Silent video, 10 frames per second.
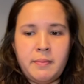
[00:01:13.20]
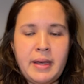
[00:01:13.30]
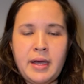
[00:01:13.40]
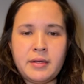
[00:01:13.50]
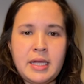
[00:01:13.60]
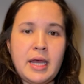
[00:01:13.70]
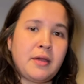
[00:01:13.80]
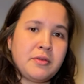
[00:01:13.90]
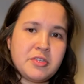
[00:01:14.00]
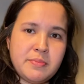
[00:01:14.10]
about how
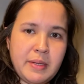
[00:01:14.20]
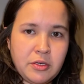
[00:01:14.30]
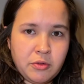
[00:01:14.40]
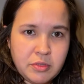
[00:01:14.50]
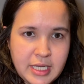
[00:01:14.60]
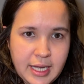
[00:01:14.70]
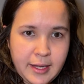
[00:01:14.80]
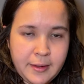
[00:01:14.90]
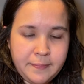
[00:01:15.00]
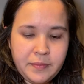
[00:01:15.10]
you spend your
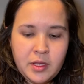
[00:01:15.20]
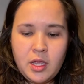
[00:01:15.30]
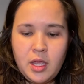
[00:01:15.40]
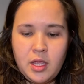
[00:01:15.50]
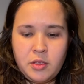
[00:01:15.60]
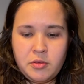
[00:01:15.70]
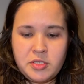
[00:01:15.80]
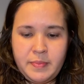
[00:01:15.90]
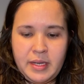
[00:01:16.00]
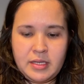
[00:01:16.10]
day, you
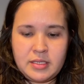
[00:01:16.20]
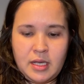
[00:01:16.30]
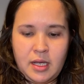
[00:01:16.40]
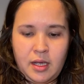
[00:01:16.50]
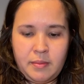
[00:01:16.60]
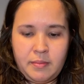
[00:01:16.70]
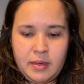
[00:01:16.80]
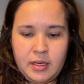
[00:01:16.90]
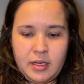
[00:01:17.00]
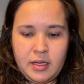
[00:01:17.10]
spend time
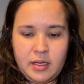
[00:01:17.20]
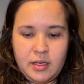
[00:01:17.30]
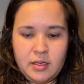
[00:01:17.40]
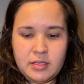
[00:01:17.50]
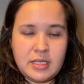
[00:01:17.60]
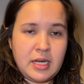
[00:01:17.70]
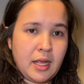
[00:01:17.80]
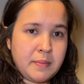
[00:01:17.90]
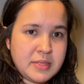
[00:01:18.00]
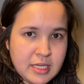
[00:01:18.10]
setting
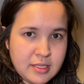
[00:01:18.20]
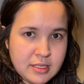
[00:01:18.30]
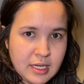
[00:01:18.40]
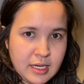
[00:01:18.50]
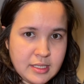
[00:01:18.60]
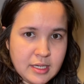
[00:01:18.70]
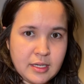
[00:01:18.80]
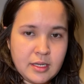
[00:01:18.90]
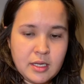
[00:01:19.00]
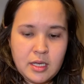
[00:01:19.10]
up test
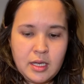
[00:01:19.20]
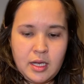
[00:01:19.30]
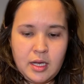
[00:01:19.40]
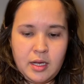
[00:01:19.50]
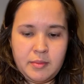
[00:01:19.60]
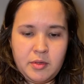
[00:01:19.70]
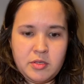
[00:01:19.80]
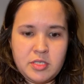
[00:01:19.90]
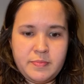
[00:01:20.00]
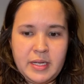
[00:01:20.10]
data, you
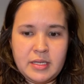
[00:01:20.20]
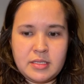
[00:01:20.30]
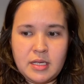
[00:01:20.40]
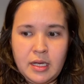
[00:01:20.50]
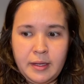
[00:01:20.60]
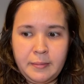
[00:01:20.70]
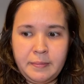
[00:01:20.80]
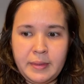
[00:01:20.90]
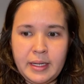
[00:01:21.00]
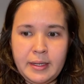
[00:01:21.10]
spend time